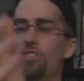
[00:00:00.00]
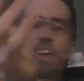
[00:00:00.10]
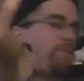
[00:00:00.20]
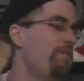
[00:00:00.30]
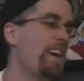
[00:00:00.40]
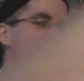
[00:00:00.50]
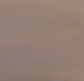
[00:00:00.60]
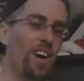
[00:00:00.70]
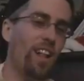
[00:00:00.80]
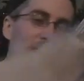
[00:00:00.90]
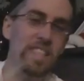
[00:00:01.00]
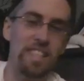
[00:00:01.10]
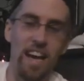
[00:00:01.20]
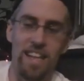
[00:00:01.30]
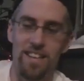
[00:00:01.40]
did you get feisty all of a
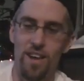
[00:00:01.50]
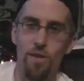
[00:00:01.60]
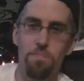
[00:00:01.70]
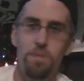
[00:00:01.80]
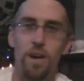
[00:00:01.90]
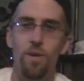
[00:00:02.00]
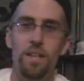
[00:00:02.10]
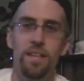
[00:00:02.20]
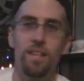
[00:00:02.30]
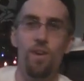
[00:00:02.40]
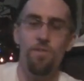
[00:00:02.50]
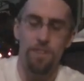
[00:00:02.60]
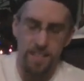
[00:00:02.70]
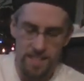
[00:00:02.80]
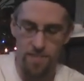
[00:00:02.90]
sudden? Go
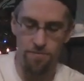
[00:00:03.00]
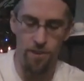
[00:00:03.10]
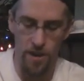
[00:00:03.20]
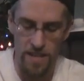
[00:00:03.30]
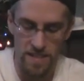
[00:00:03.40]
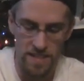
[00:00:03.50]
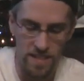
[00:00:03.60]
fix the farting